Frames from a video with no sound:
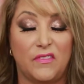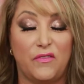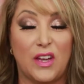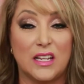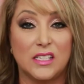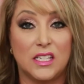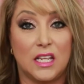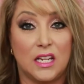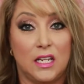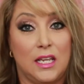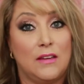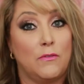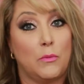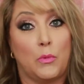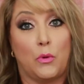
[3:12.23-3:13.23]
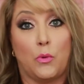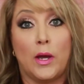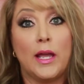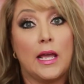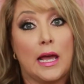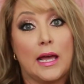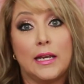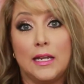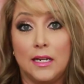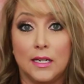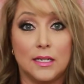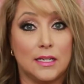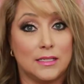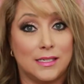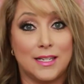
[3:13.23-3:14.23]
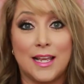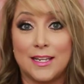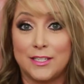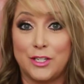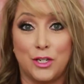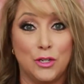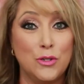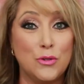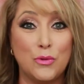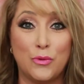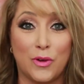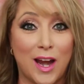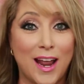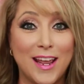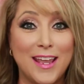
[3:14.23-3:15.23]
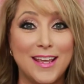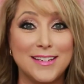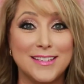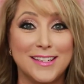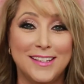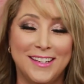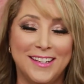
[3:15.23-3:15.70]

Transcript: I was going to give them away, I needed a set too, right?